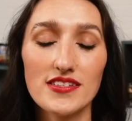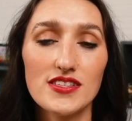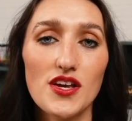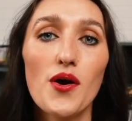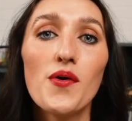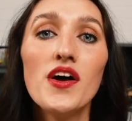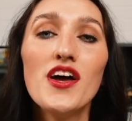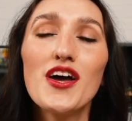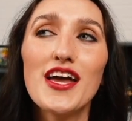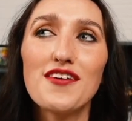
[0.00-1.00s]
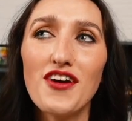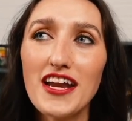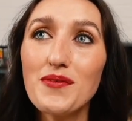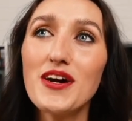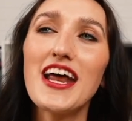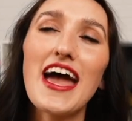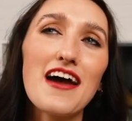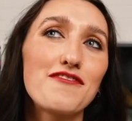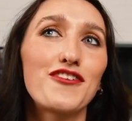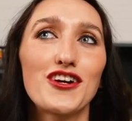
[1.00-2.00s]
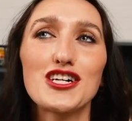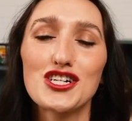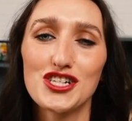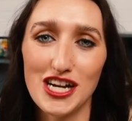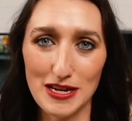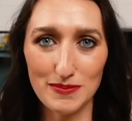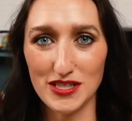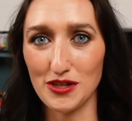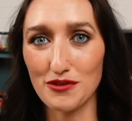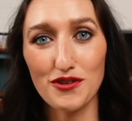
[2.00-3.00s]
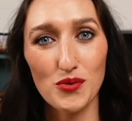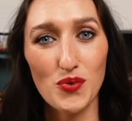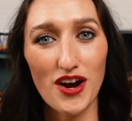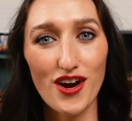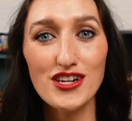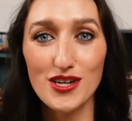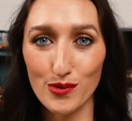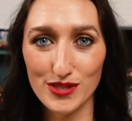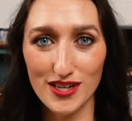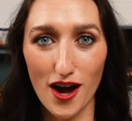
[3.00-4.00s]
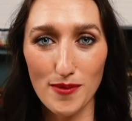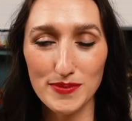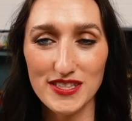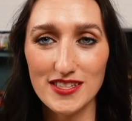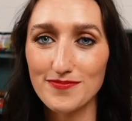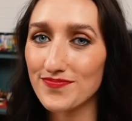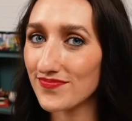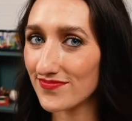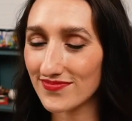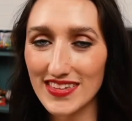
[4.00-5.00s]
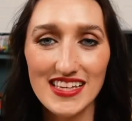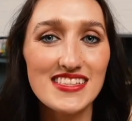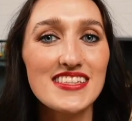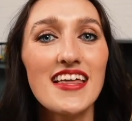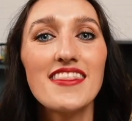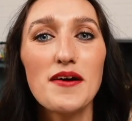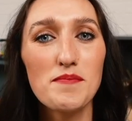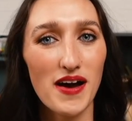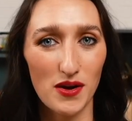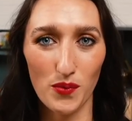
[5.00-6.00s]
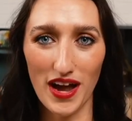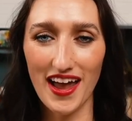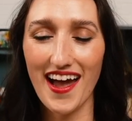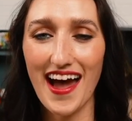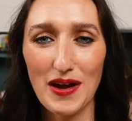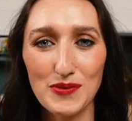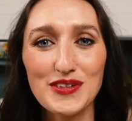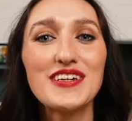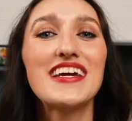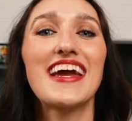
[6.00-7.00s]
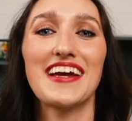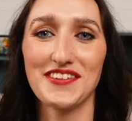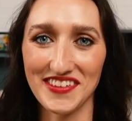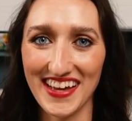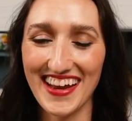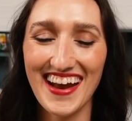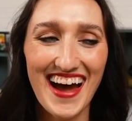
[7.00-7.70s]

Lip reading: So if anyone ever shames you for wearing toe stops, send them my way. I will handle it.